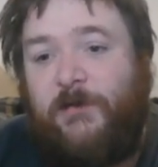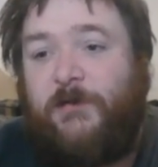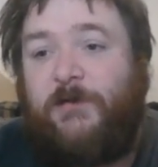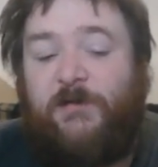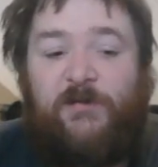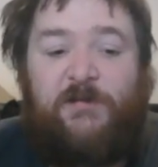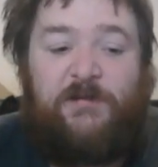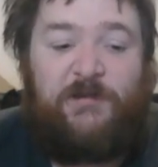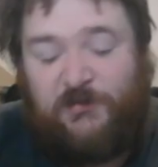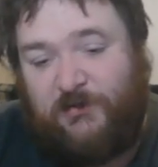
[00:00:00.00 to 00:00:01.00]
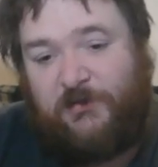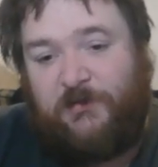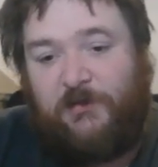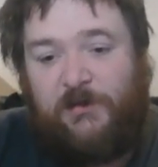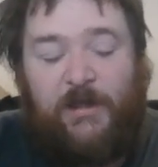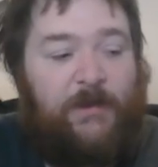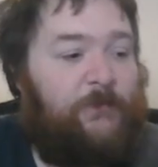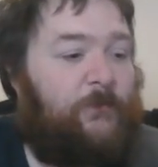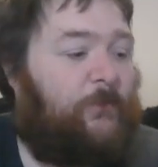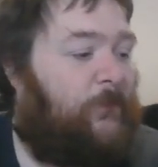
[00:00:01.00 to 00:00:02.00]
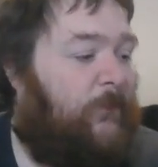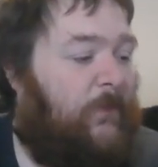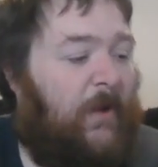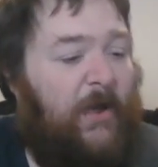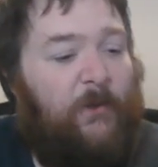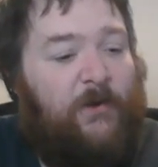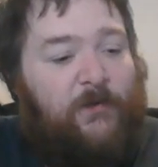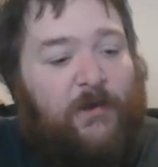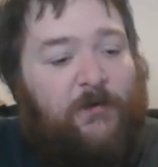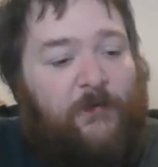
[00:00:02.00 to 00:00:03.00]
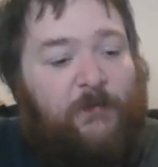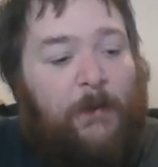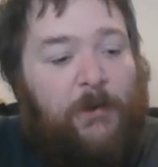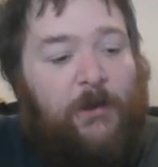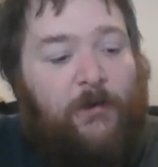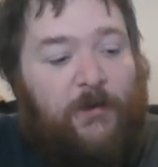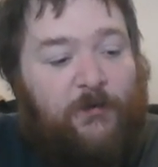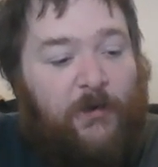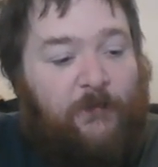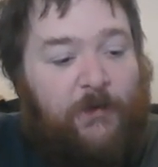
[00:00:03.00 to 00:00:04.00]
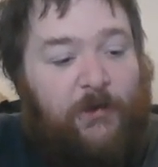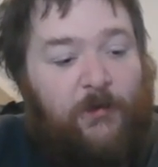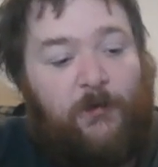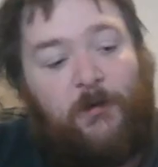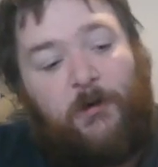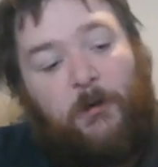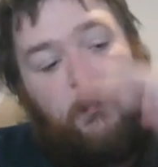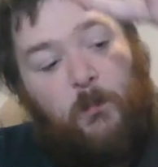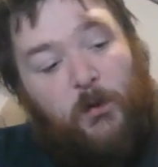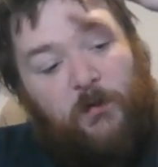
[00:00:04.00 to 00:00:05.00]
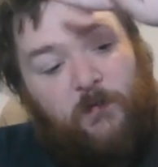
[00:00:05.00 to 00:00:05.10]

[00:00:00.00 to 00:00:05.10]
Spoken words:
It's just, yeah. Anyways, that's enough rambling. Enjoy the video. Peace.